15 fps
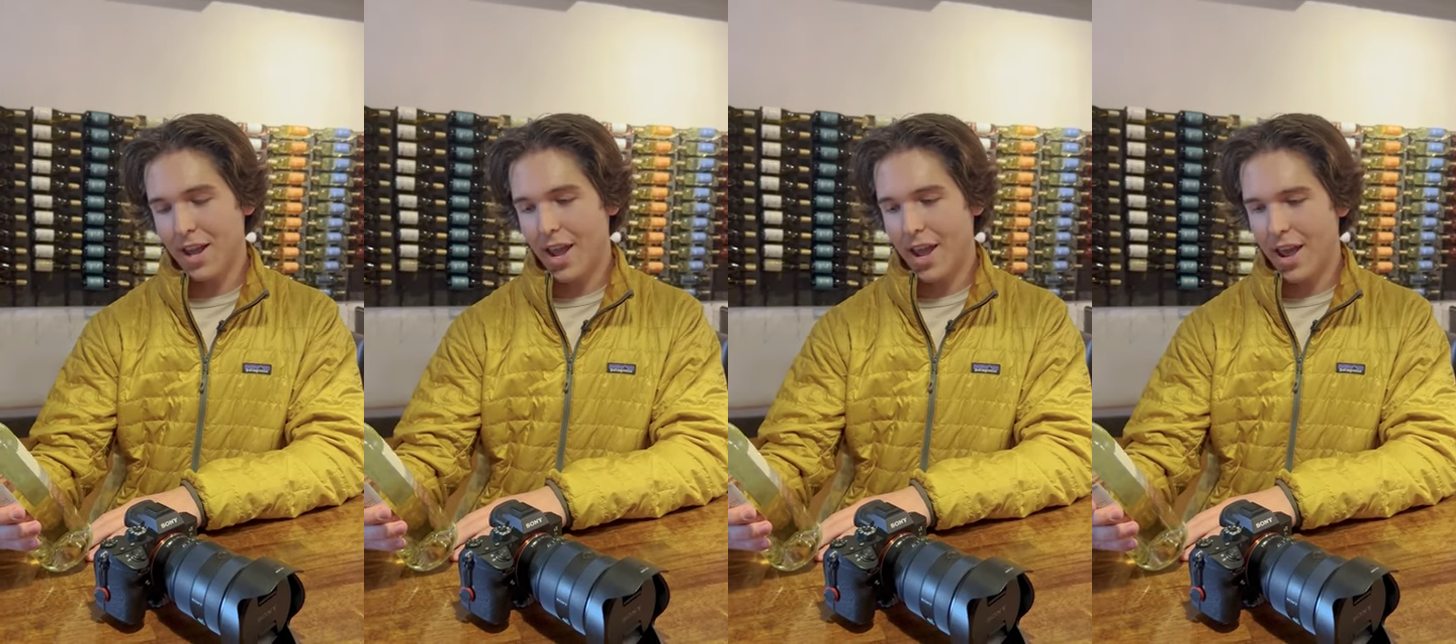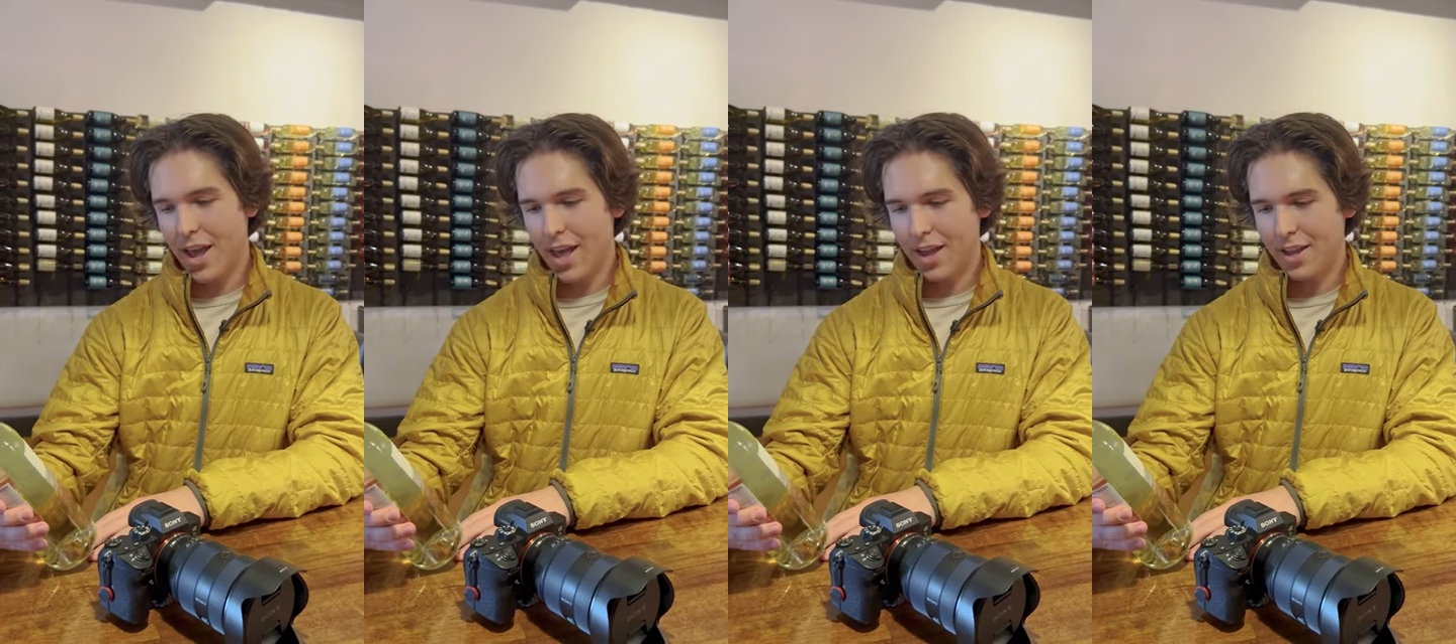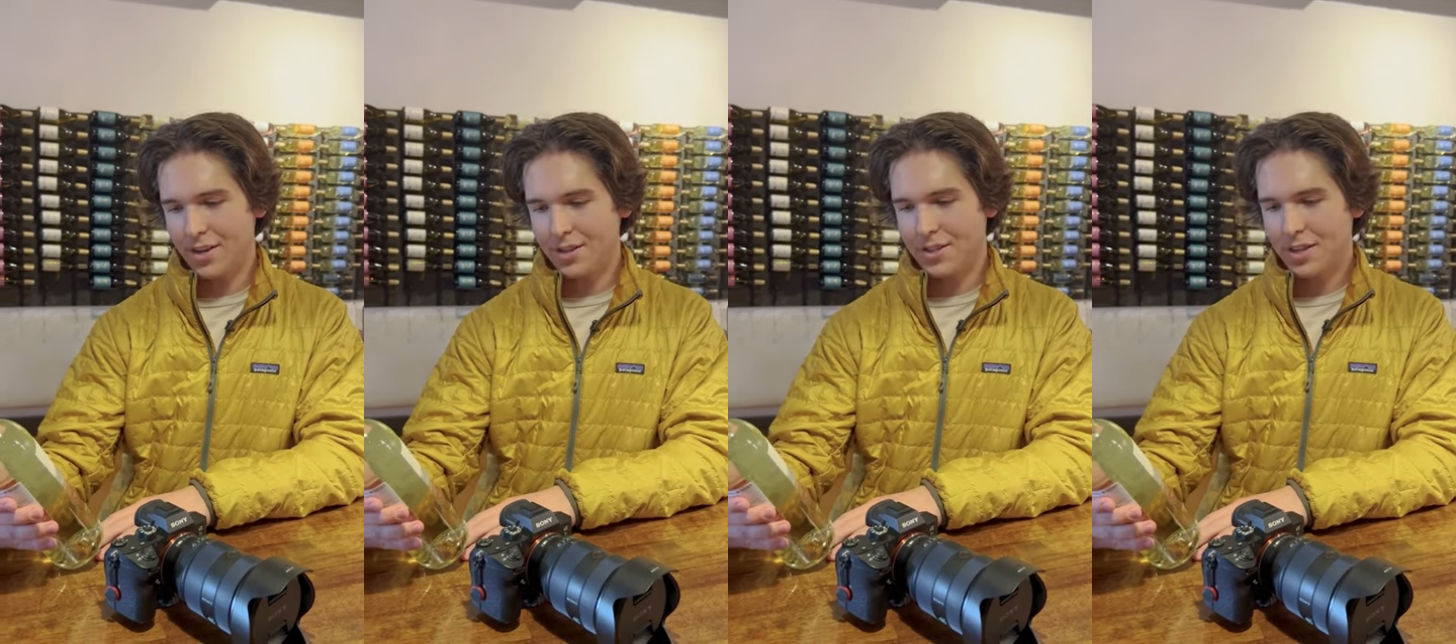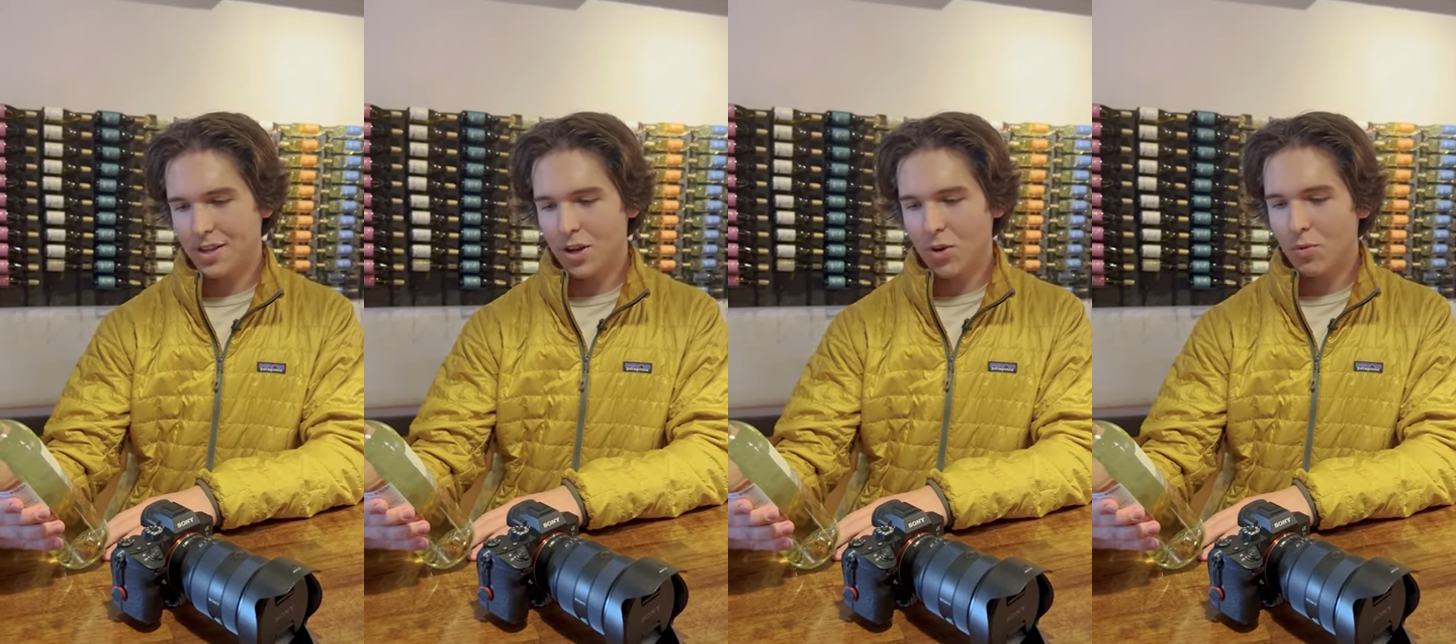and
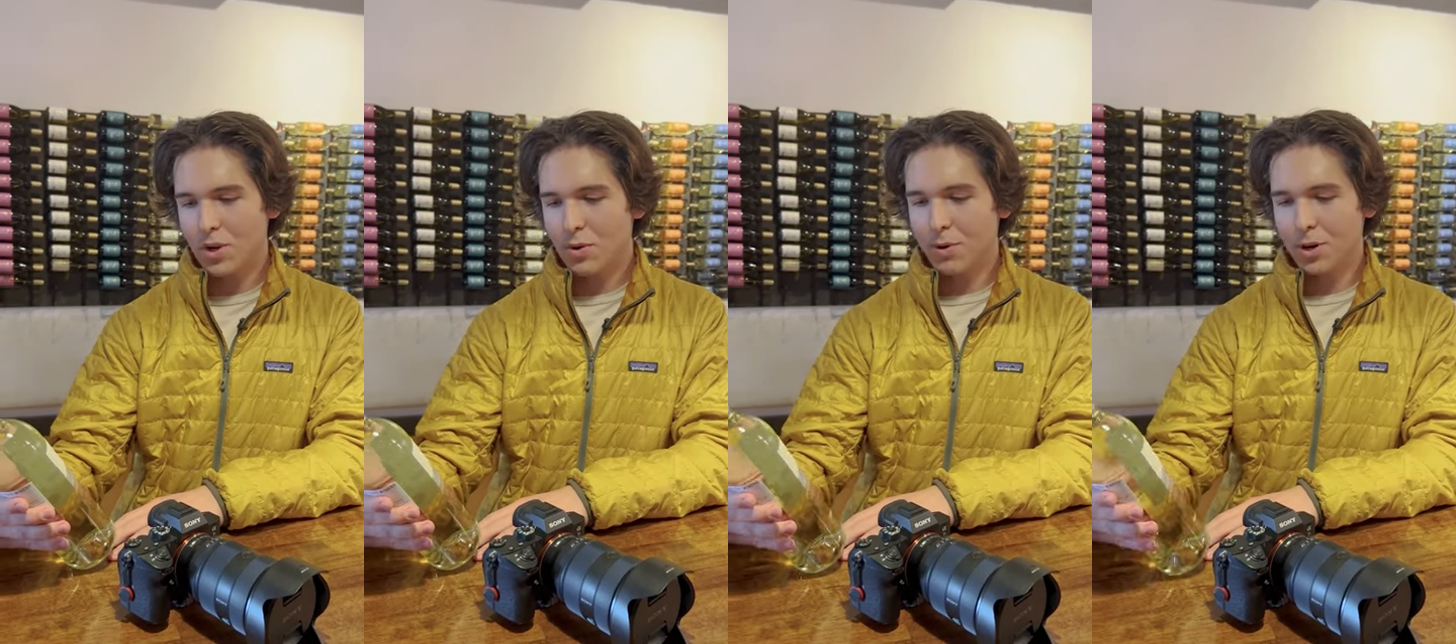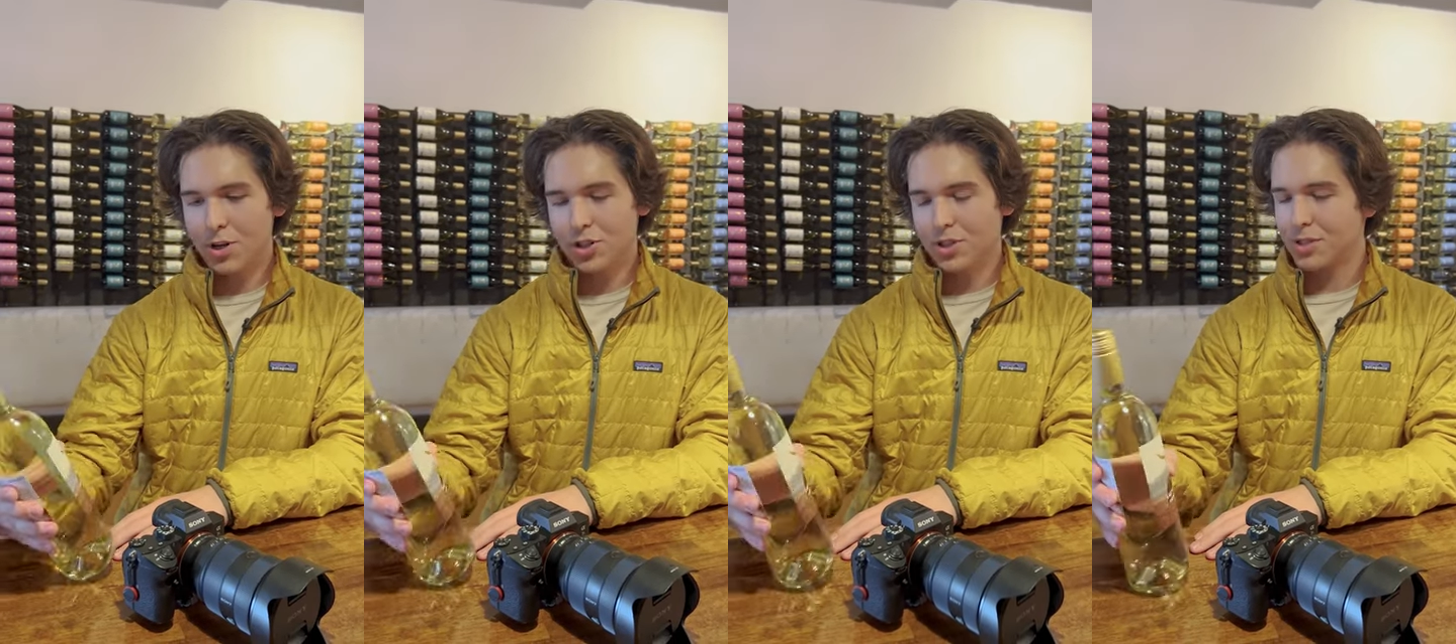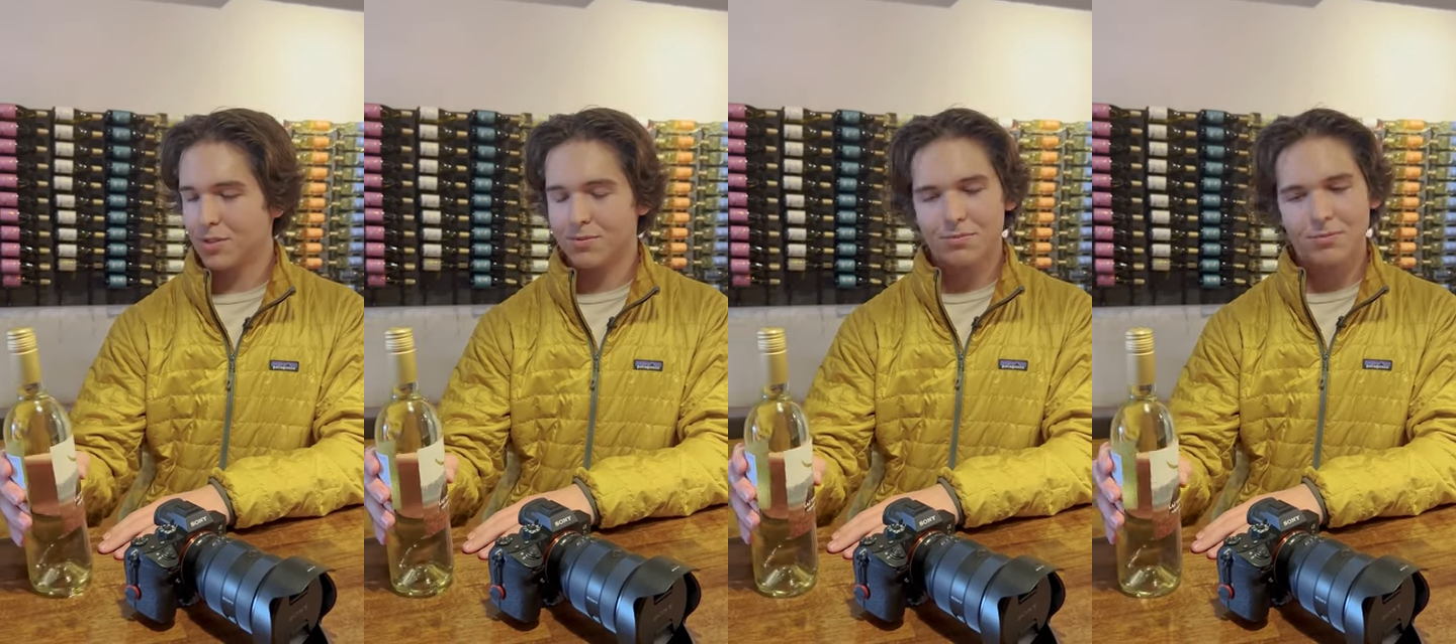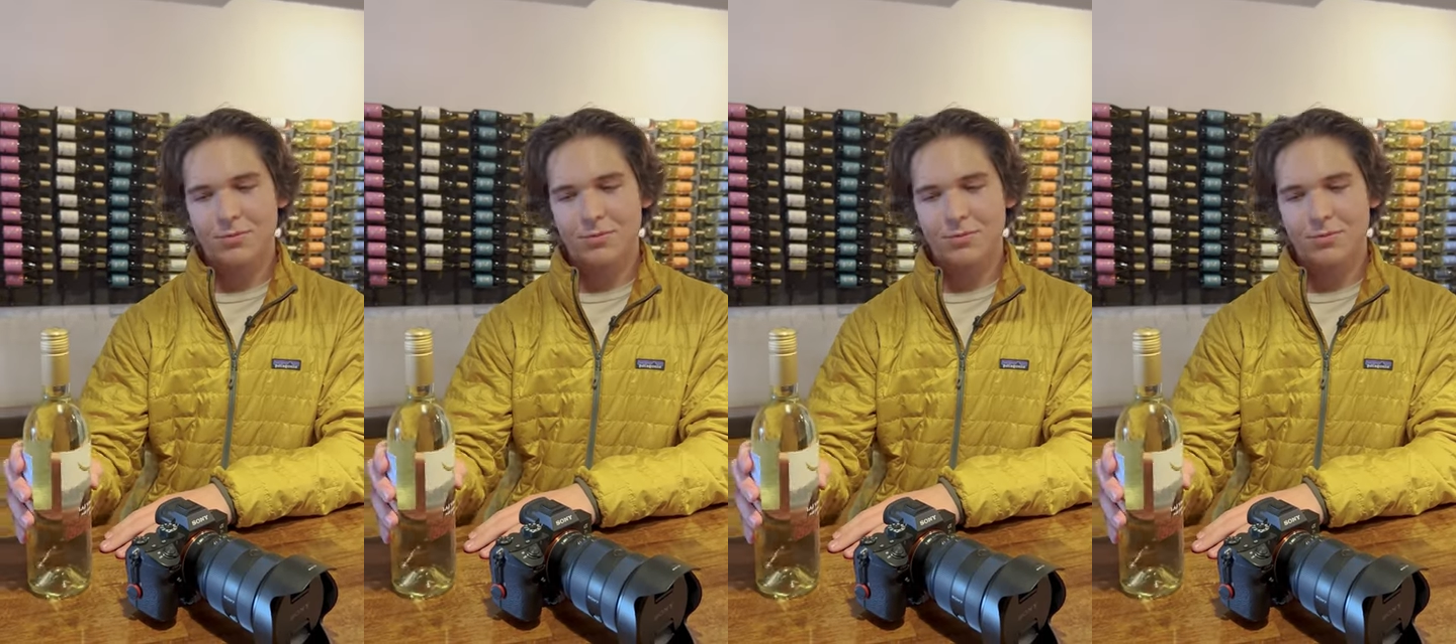we were just